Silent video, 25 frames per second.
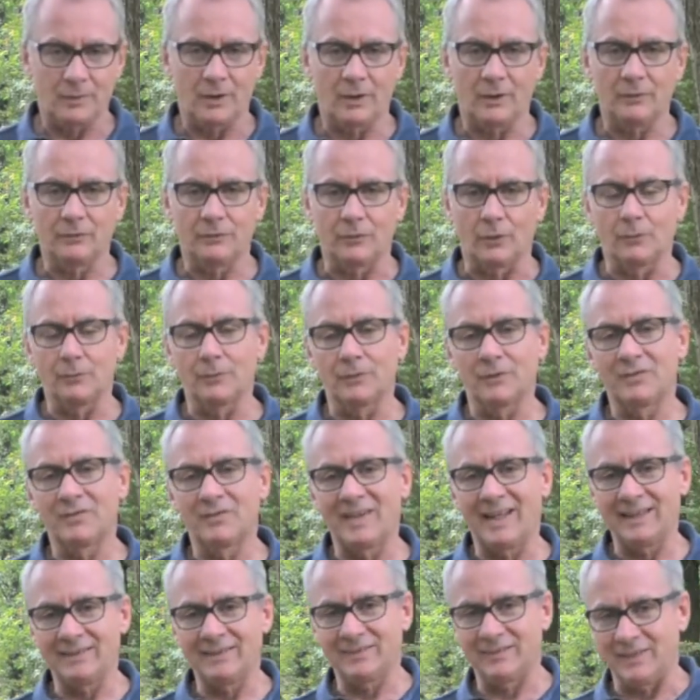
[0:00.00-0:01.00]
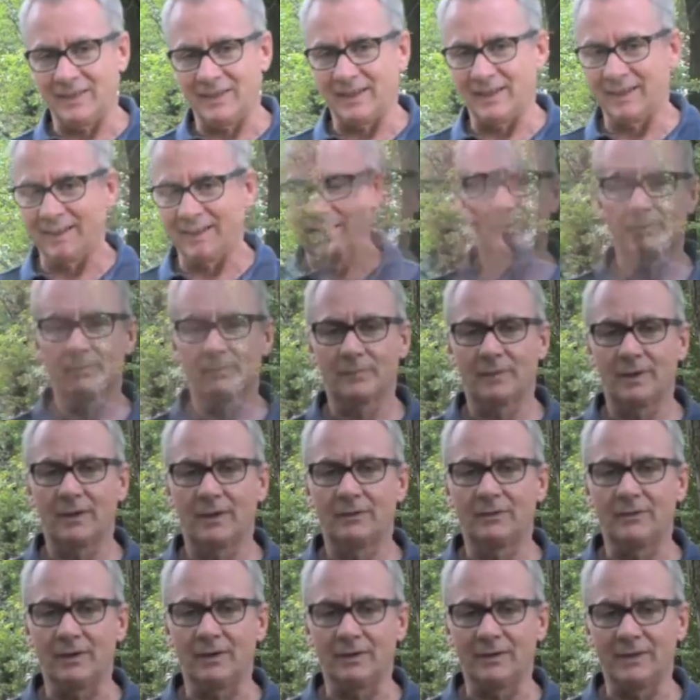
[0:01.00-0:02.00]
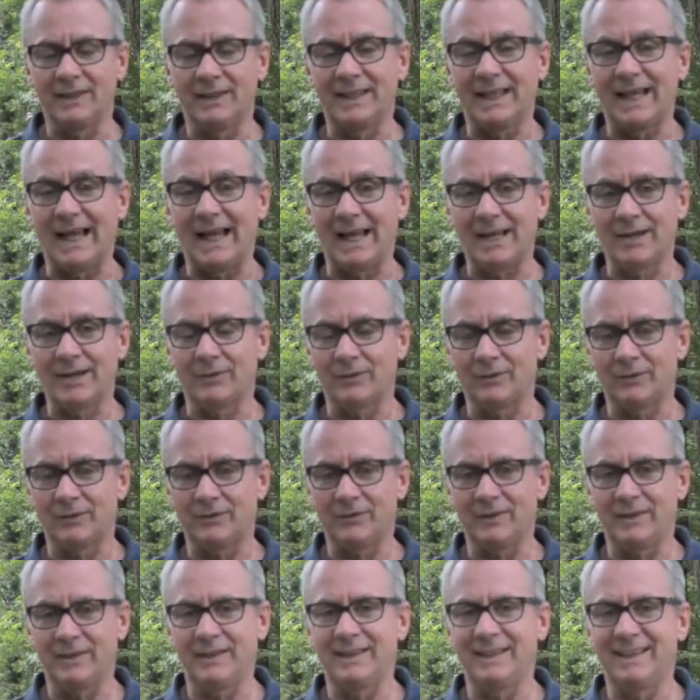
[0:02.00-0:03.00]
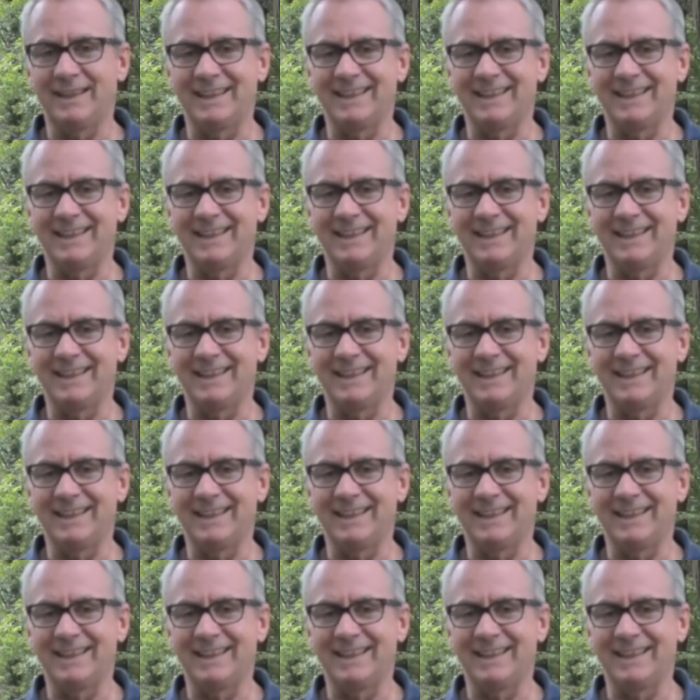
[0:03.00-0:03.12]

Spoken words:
So for testing, certainly accuracy